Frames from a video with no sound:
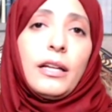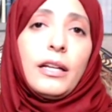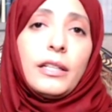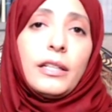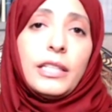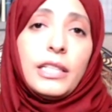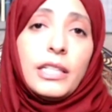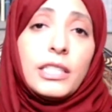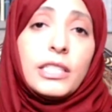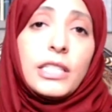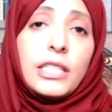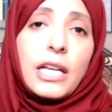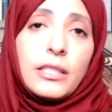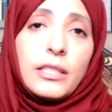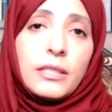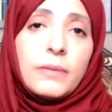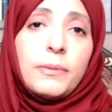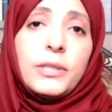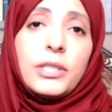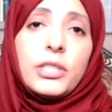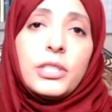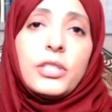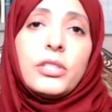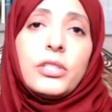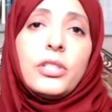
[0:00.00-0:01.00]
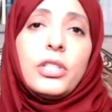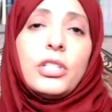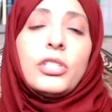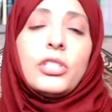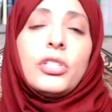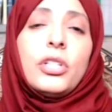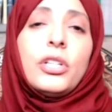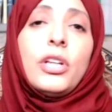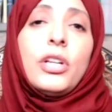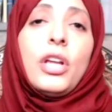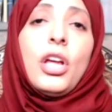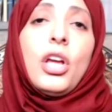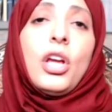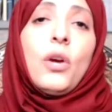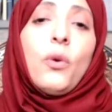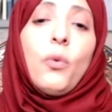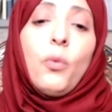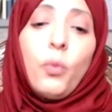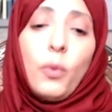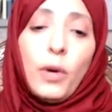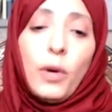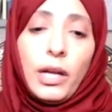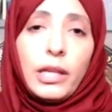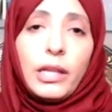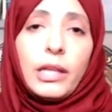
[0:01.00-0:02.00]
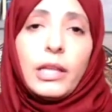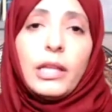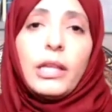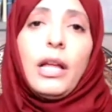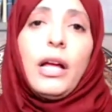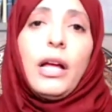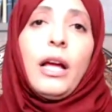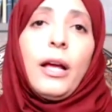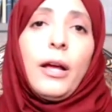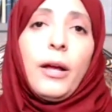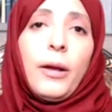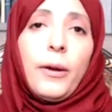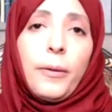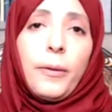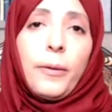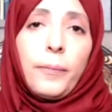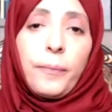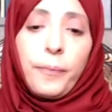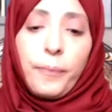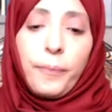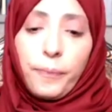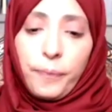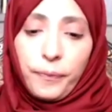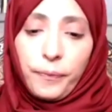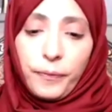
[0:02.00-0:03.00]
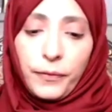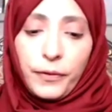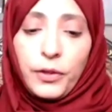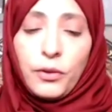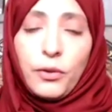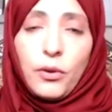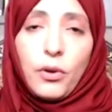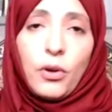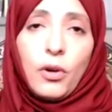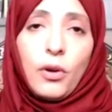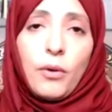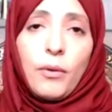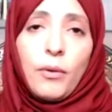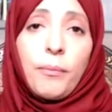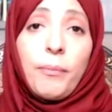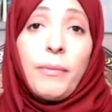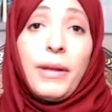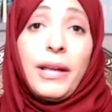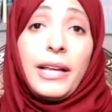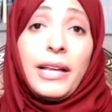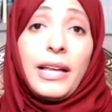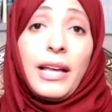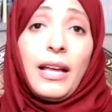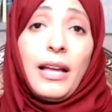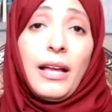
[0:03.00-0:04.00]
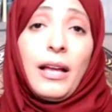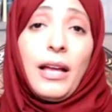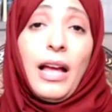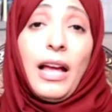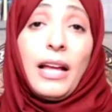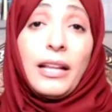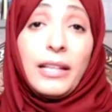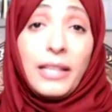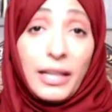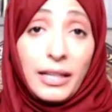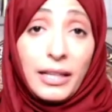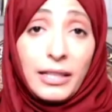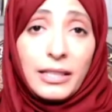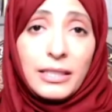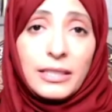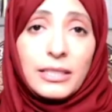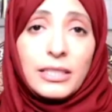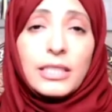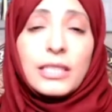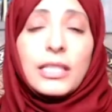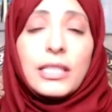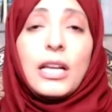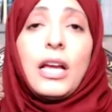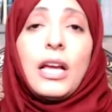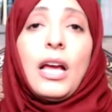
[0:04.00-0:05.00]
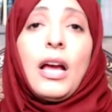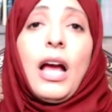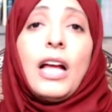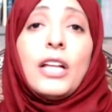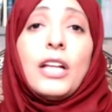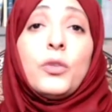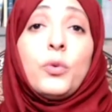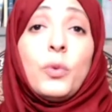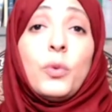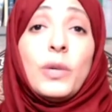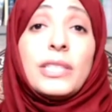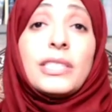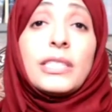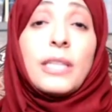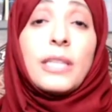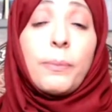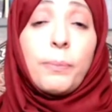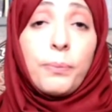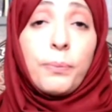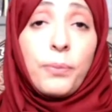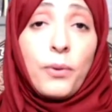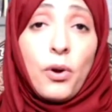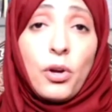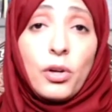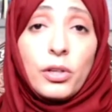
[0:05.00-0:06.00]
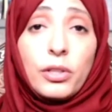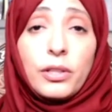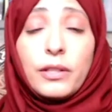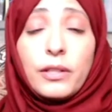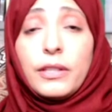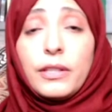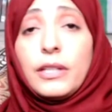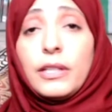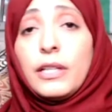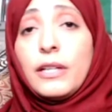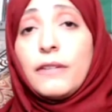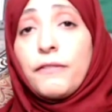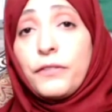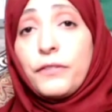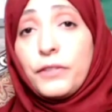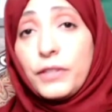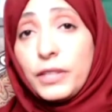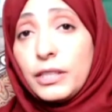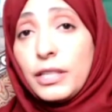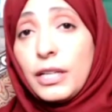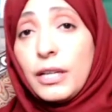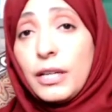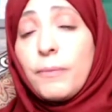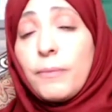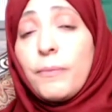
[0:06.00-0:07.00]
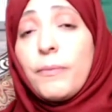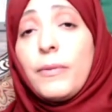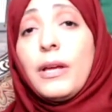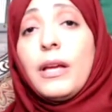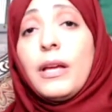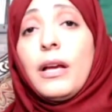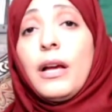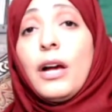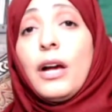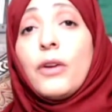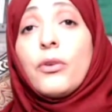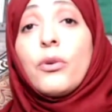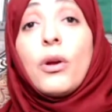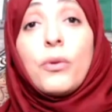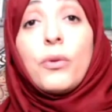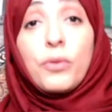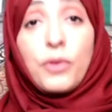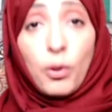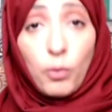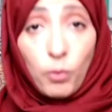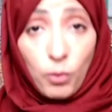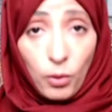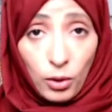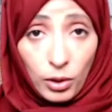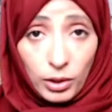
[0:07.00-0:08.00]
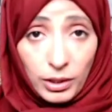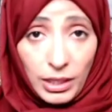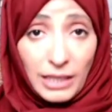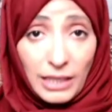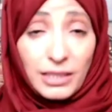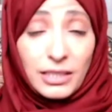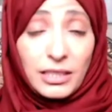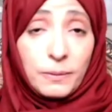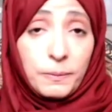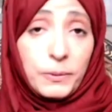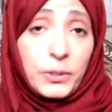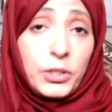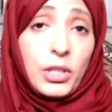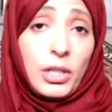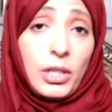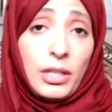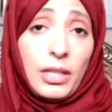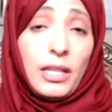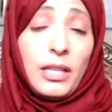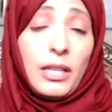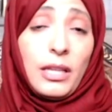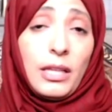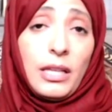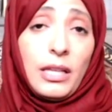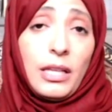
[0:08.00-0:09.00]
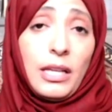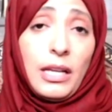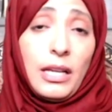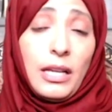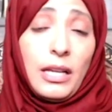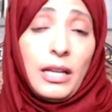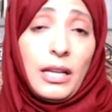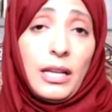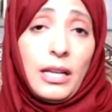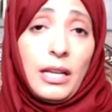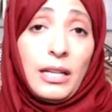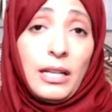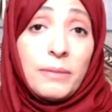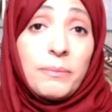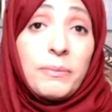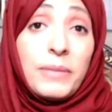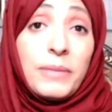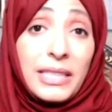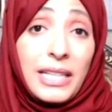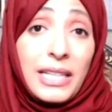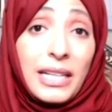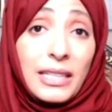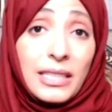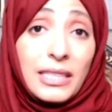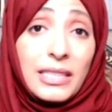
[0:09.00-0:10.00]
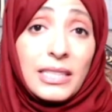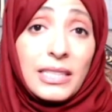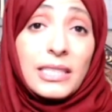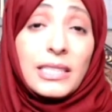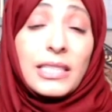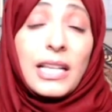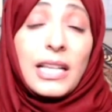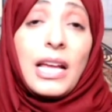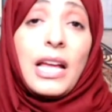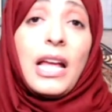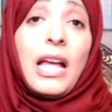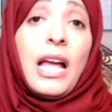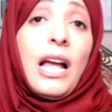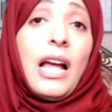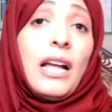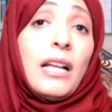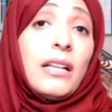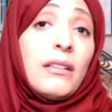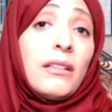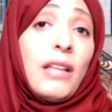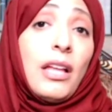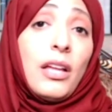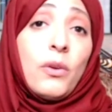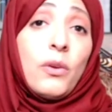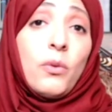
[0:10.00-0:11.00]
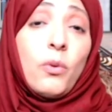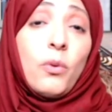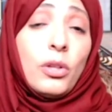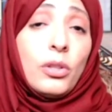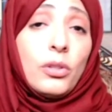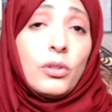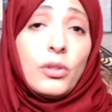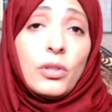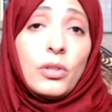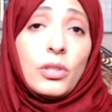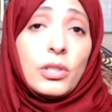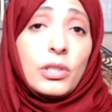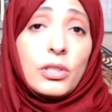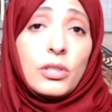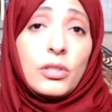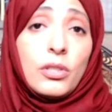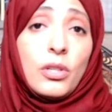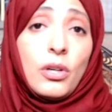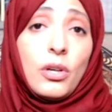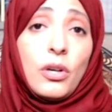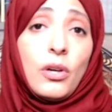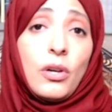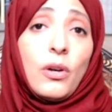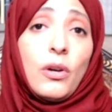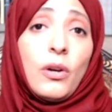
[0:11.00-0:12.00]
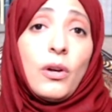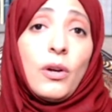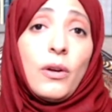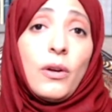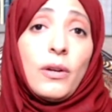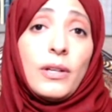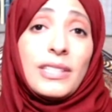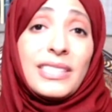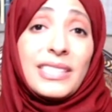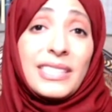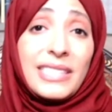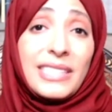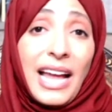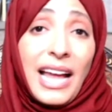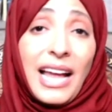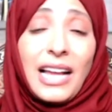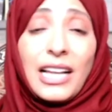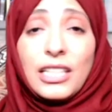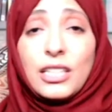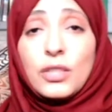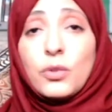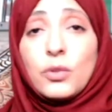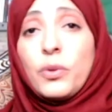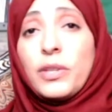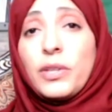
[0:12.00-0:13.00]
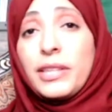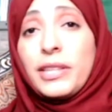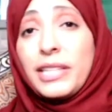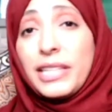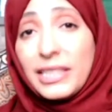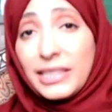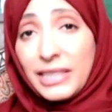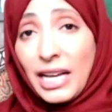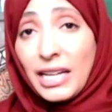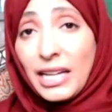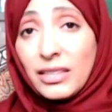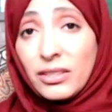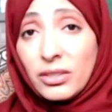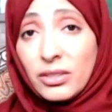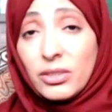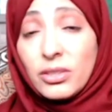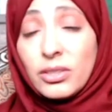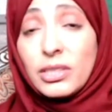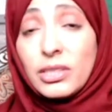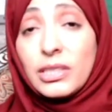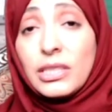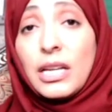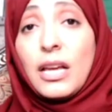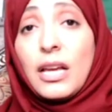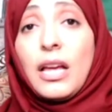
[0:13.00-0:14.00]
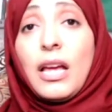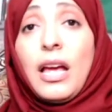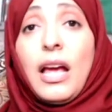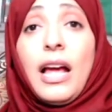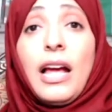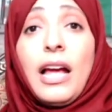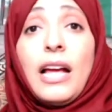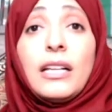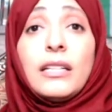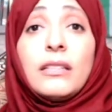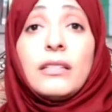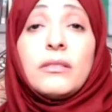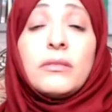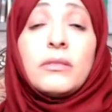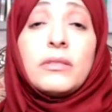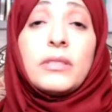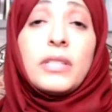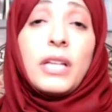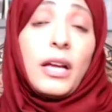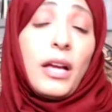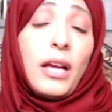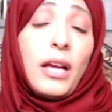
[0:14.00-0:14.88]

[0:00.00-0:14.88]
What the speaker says: his administration will, you know, make an alliance and will support the freedom around the world, and especially in Middle East. And they will not, you know, stand with dictators. And